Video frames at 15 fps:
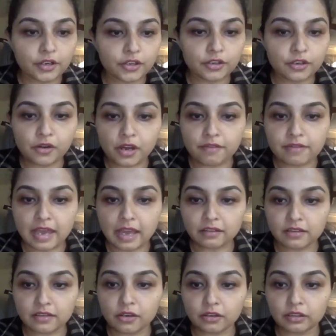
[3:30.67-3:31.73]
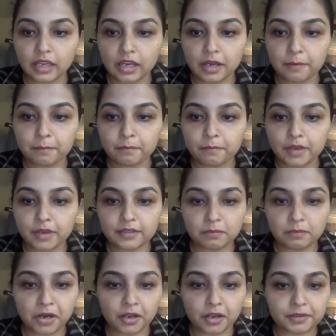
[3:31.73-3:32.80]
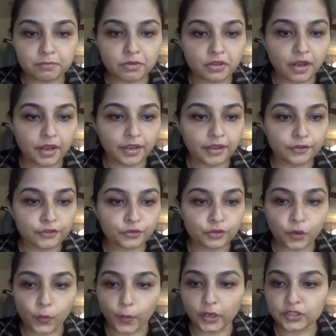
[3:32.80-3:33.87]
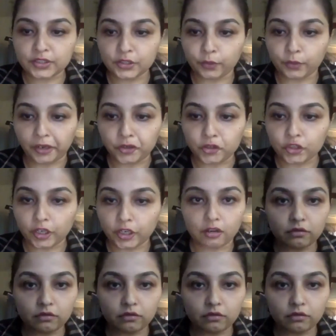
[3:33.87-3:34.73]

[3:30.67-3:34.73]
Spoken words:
On that note, is it possible I can do a quick screen share?